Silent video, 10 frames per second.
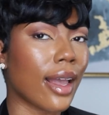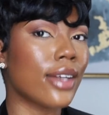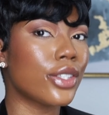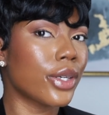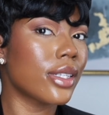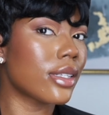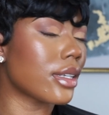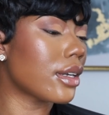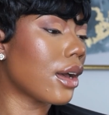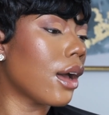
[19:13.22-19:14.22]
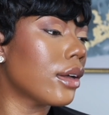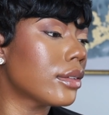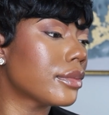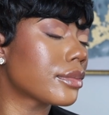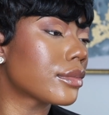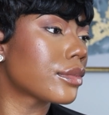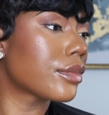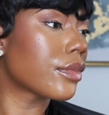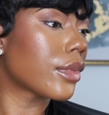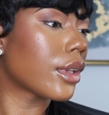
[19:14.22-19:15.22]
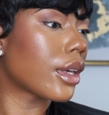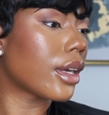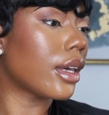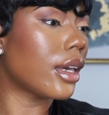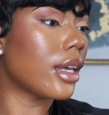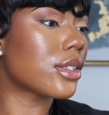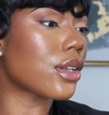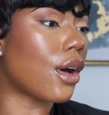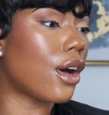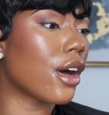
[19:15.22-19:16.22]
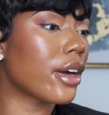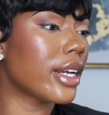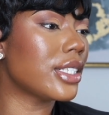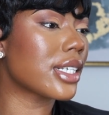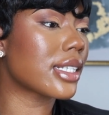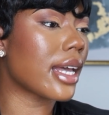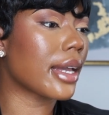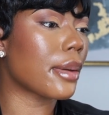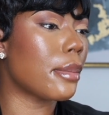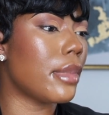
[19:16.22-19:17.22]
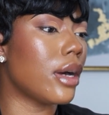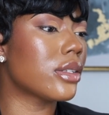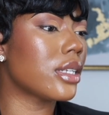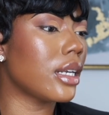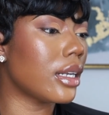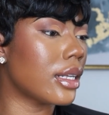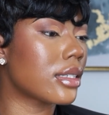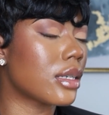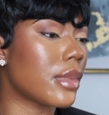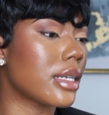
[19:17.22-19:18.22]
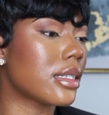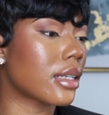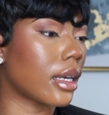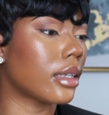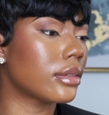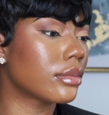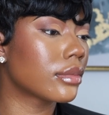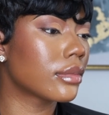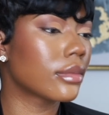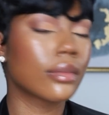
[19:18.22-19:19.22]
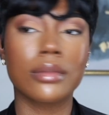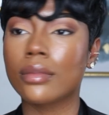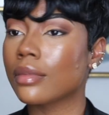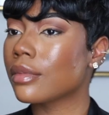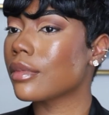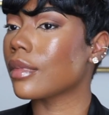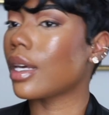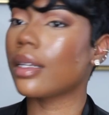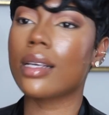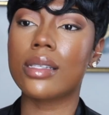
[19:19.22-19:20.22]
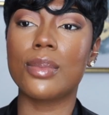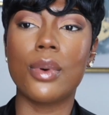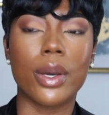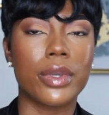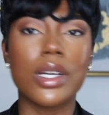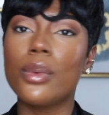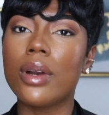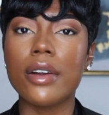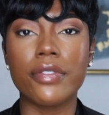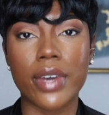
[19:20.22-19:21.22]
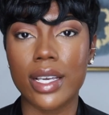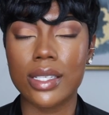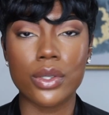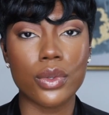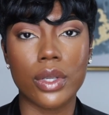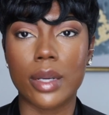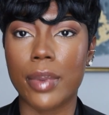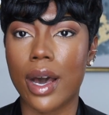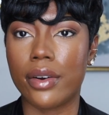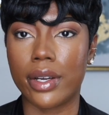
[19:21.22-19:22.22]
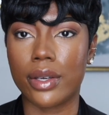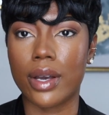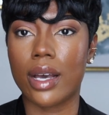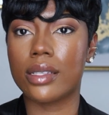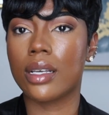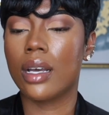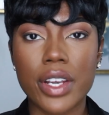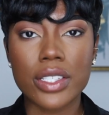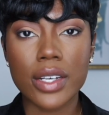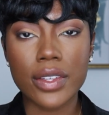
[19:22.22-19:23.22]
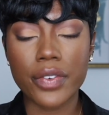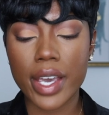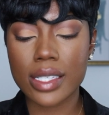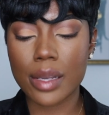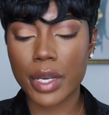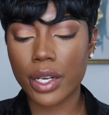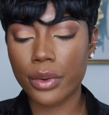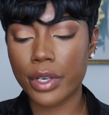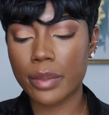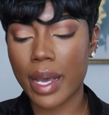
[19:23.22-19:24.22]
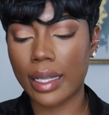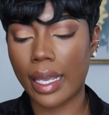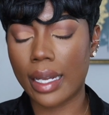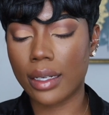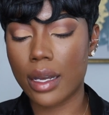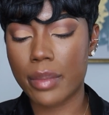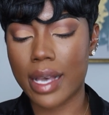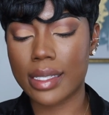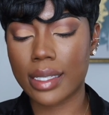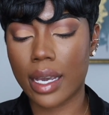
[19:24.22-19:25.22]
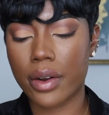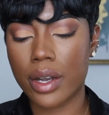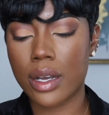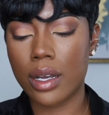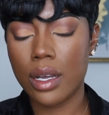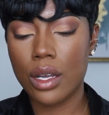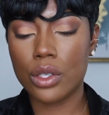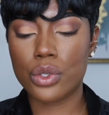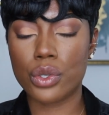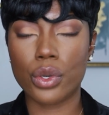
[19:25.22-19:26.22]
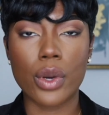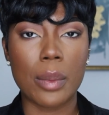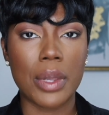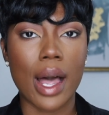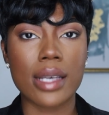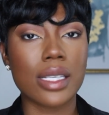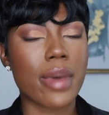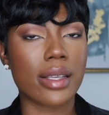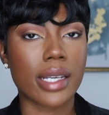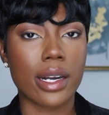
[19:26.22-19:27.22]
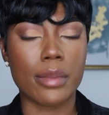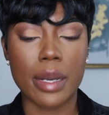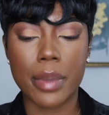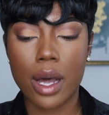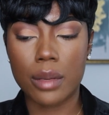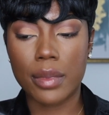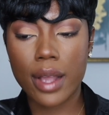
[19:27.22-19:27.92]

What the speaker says: as you can see, y'all, it's already just like melting into my skin. And that's the point. We don't want our face to look powdery, you guys. Finish off the face, I'm gonna go in with my Lancome mascara to apply some mascara on my bottom